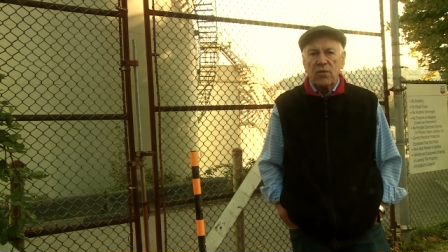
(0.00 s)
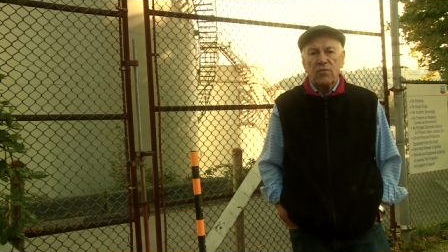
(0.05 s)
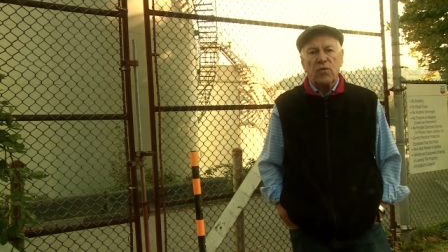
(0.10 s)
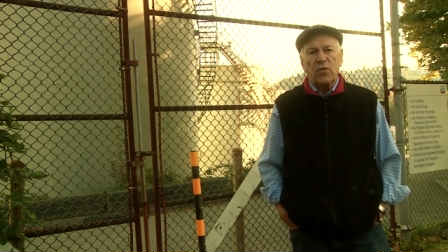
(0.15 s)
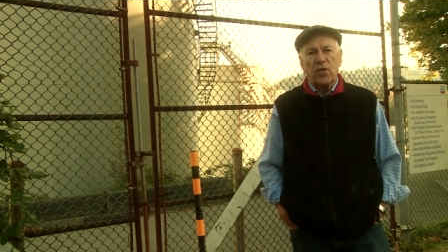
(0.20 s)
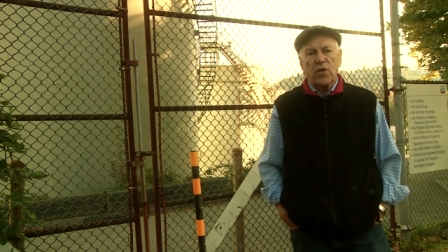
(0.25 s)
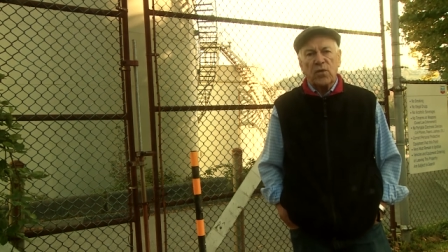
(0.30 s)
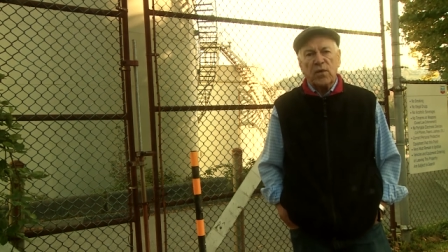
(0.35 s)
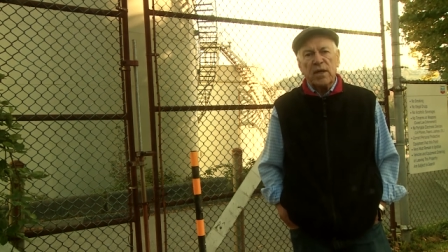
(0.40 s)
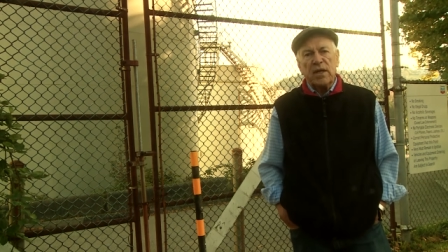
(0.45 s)

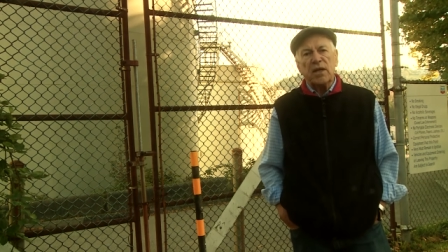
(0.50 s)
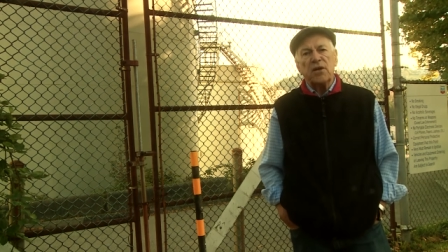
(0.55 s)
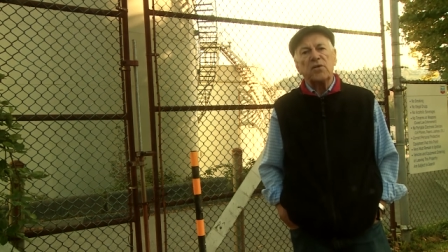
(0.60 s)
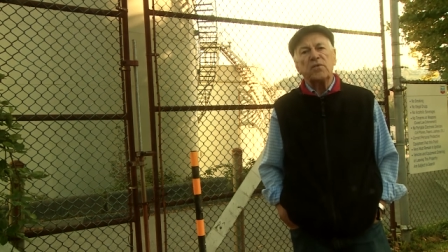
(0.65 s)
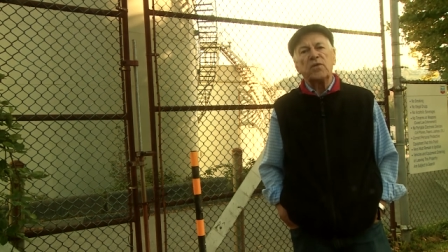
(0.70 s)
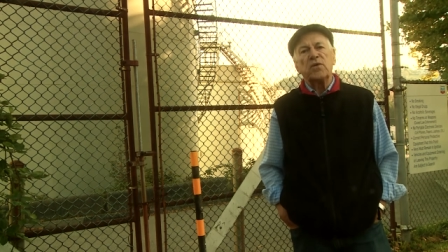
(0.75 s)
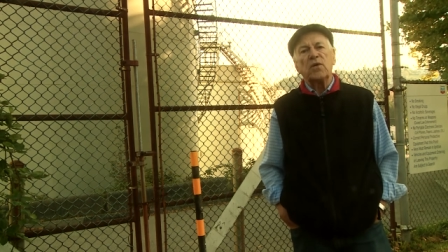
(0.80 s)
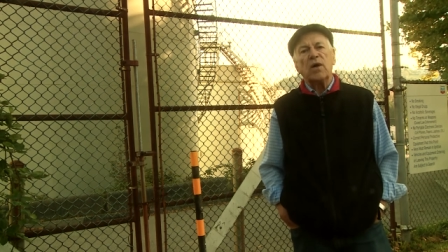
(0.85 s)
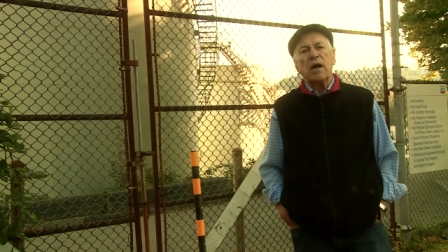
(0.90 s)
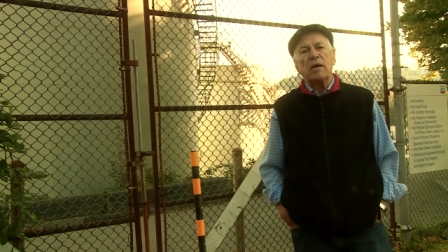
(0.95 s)
For The Green
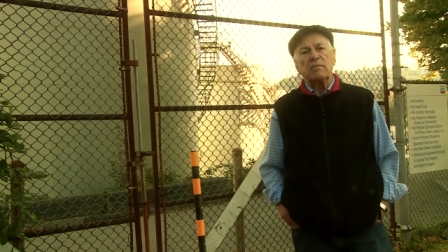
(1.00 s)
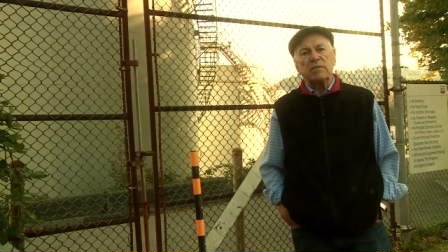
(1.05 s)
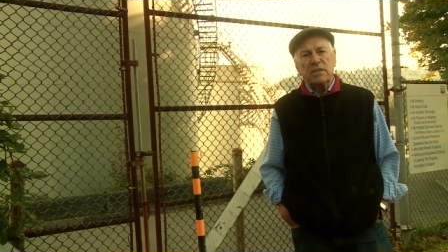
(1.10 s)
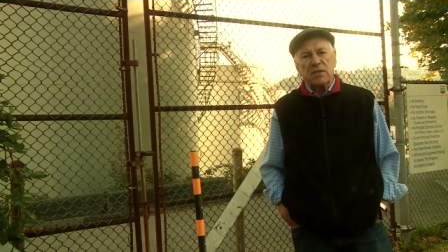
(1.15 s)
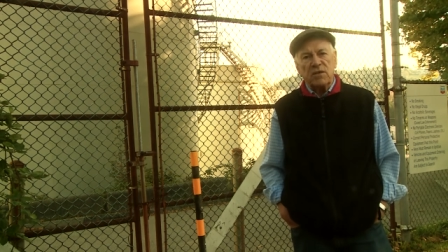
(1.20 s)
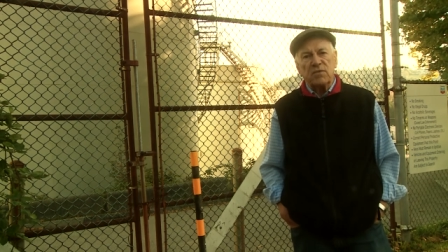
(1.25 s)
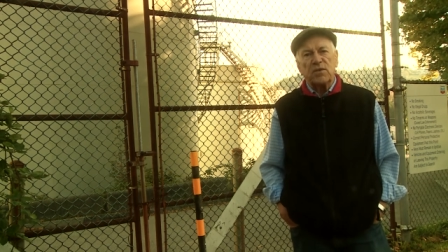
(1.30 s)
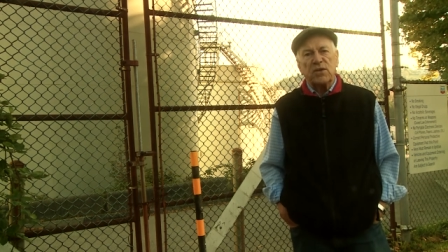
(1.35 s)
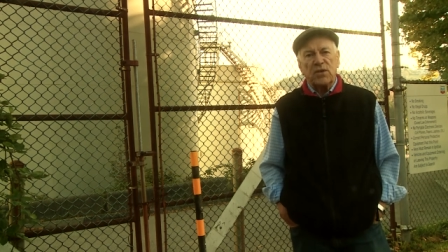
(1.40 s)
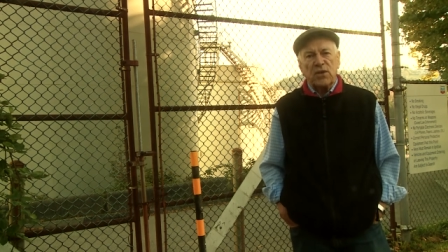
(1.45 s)
Interview, I'm
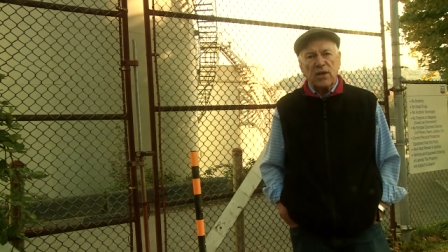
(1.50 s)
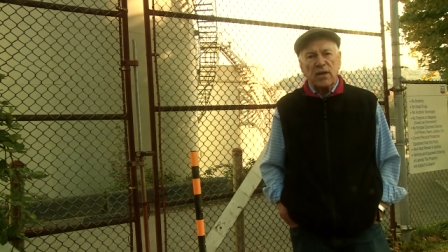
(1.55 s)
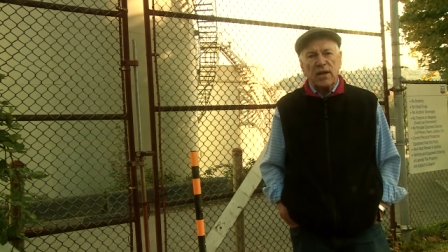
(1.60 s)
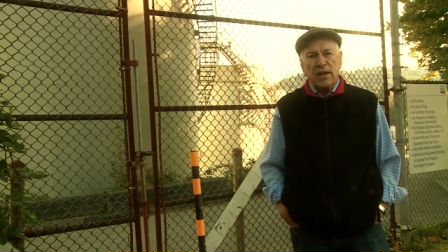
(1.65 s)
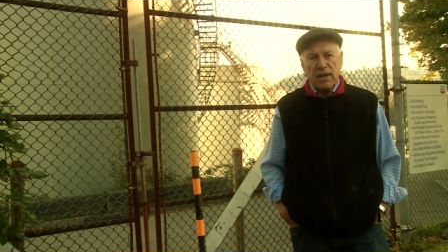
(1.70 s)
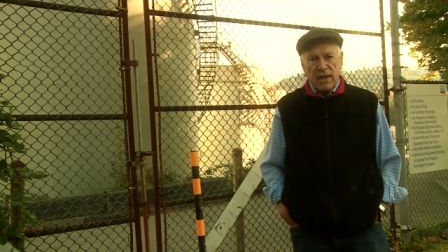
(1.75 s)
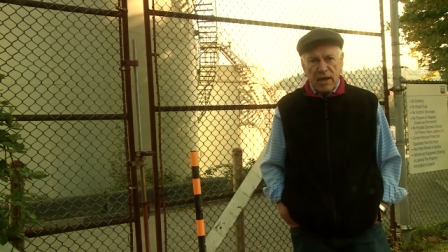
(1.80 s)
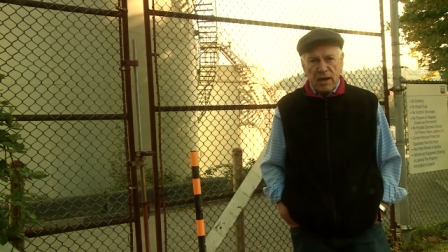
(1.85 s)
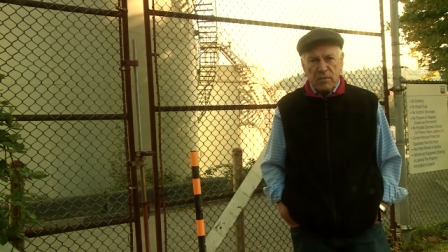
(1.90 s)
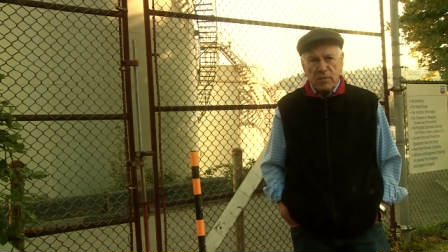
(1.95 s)
Silver
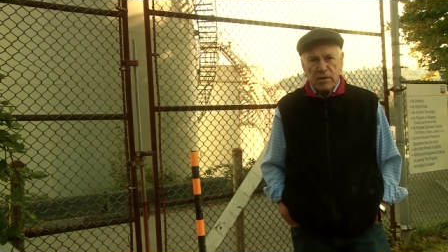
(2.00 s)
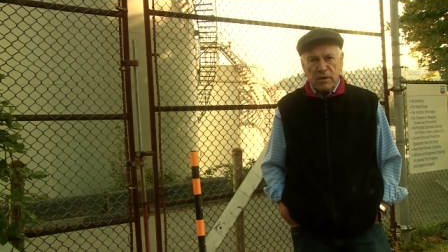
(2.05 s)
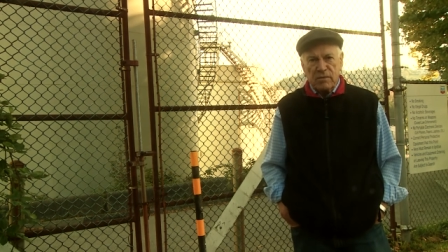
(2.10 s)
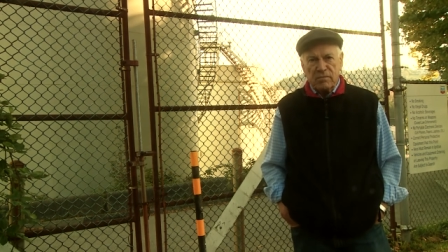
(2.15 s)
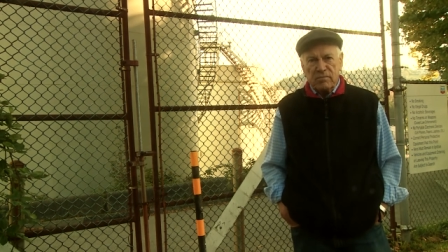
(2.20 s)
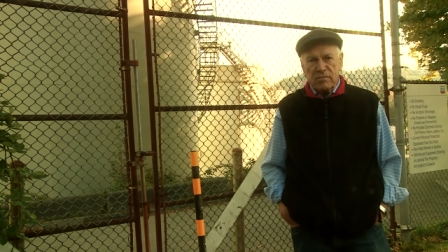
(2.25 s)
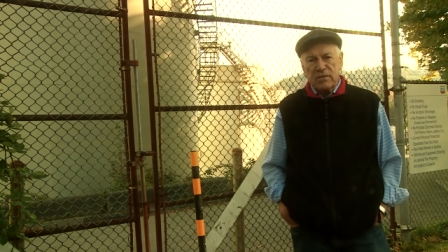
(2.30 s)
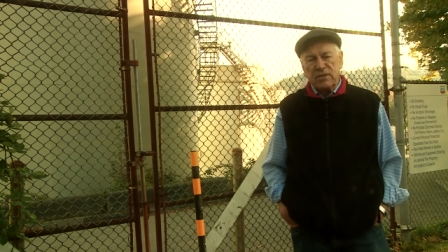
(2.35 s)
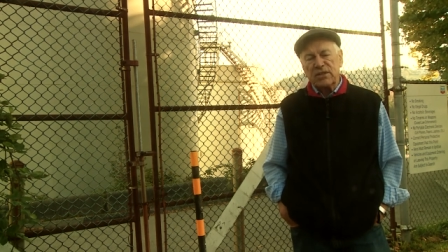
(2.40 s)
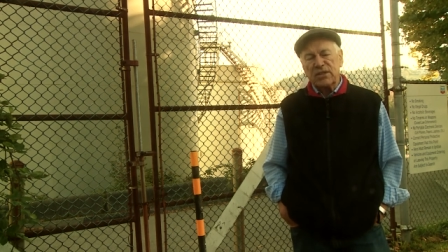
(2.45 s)
Donald
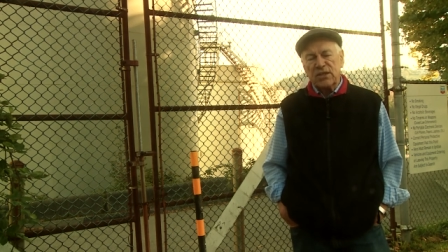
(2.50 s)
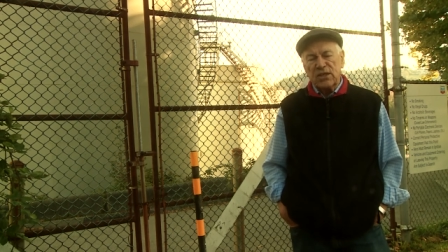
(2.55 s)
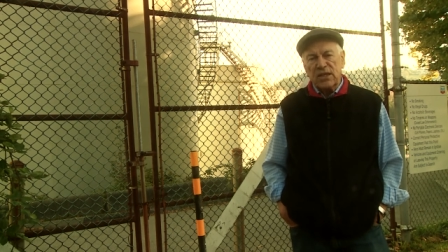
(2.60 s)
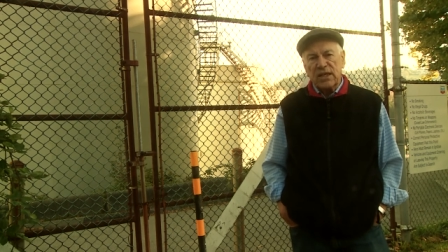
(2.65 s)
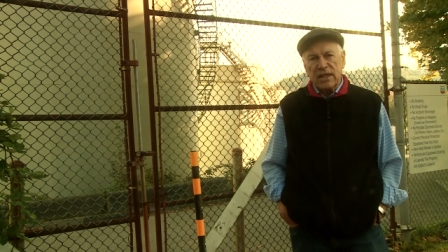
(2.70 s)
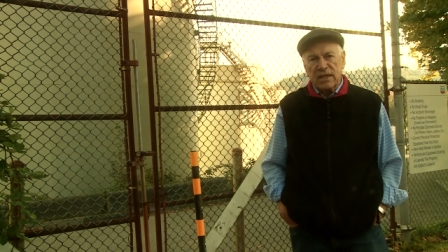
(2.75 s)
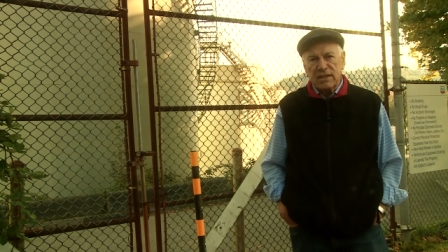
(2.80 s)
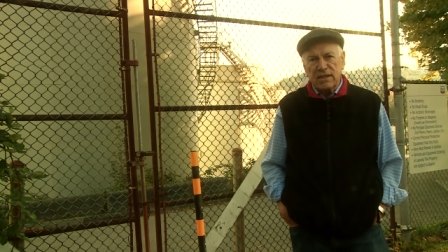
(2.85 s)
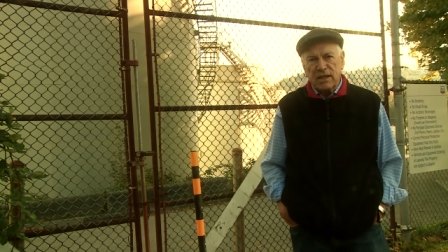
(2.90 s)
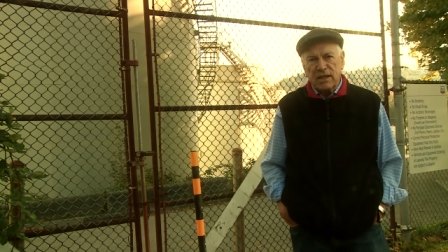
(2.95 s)
Cameron. See you next